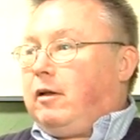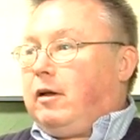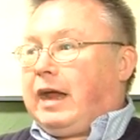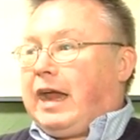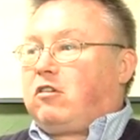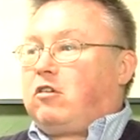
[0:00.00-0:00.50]

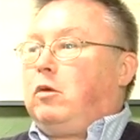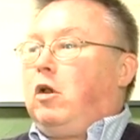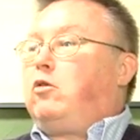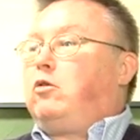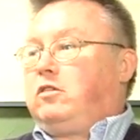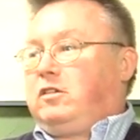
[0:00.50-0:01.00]
get some
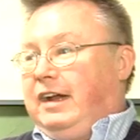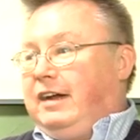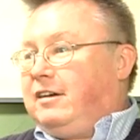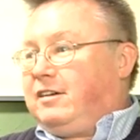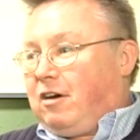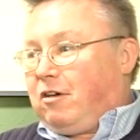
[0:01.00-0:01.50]
local
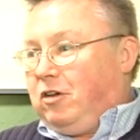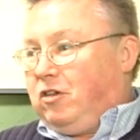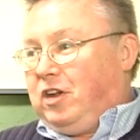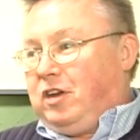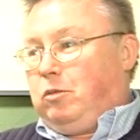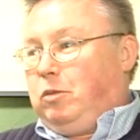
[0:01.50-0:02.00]
dignitaries
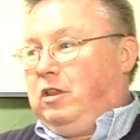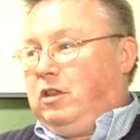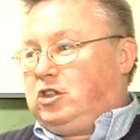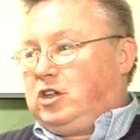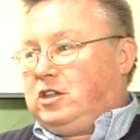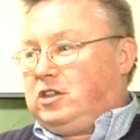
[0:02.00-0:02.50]
in to be the
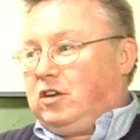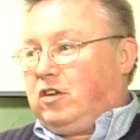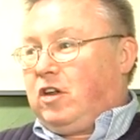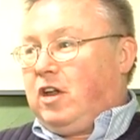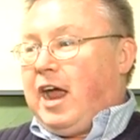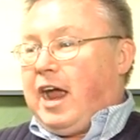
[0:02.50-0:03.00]
judges,
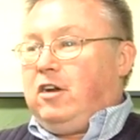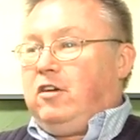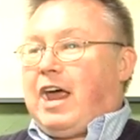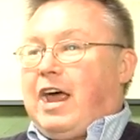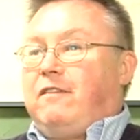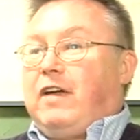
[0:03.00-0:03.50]
and you'd
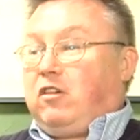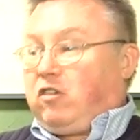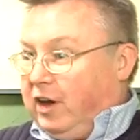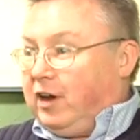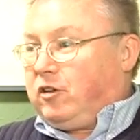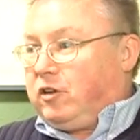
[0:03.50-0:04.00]
have a
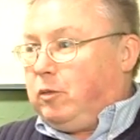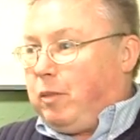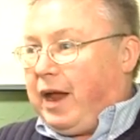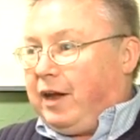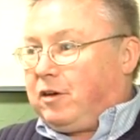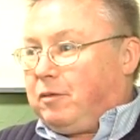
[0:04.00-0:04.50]
single
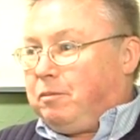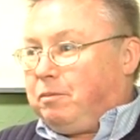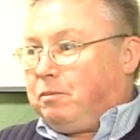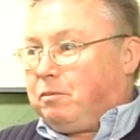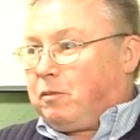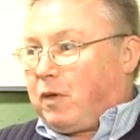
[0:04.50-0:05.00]
debate.
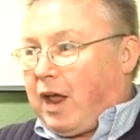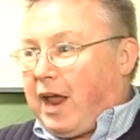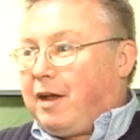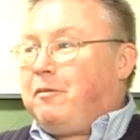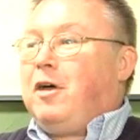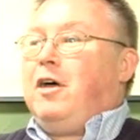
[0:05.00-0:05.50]

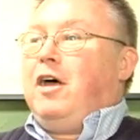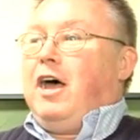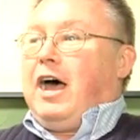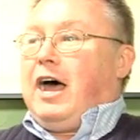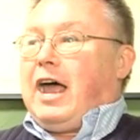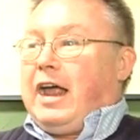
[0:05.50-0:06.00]
Okay,
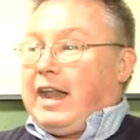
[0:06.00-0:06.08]
and